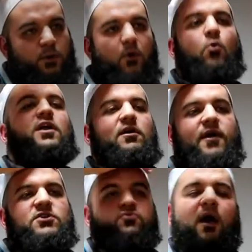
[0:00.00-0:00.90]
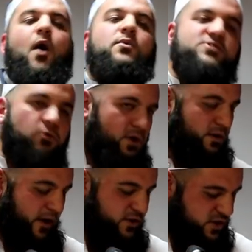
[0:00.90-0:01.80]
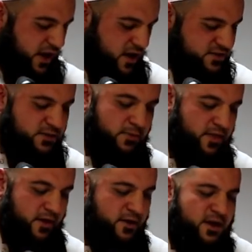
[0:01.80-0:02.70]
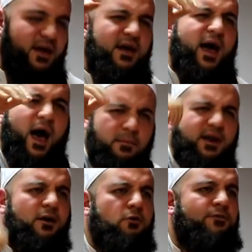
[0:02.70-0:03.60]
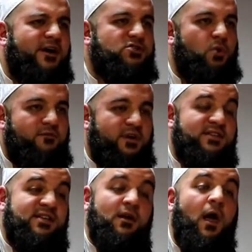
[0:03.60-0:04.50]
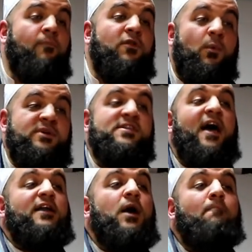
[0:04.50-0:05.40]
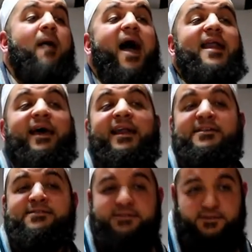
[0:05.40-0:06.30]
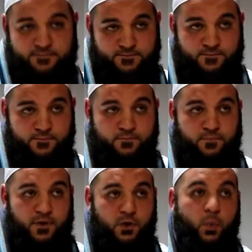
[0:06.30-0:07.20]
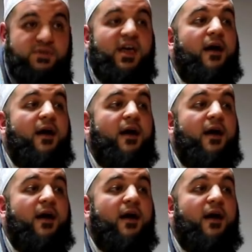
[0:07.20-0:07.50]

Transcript: so orderly range, right? I was in orderly range and I asked the brother, how many hufaz do you have here? He said, alhamdulillah, we started compiling a list. We